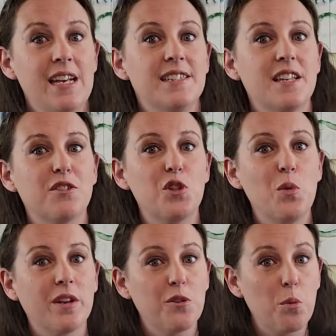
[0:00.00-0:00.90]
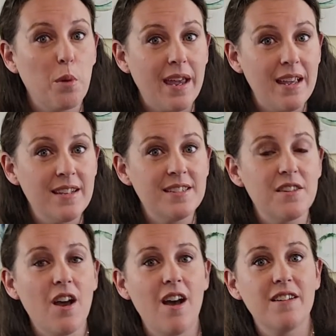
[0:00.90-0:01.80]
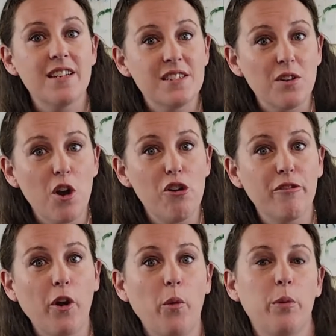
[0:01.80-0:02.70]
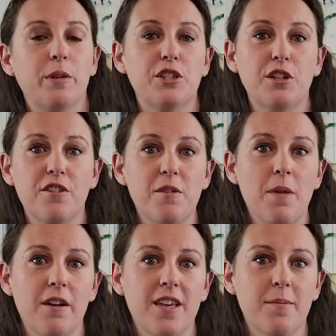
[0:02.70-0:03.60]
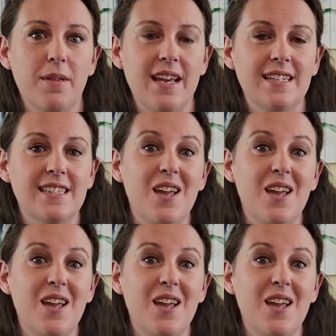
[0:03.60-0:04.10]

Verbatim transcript: Sellers who wanted to wait until the holidays are over will return to the marketplace,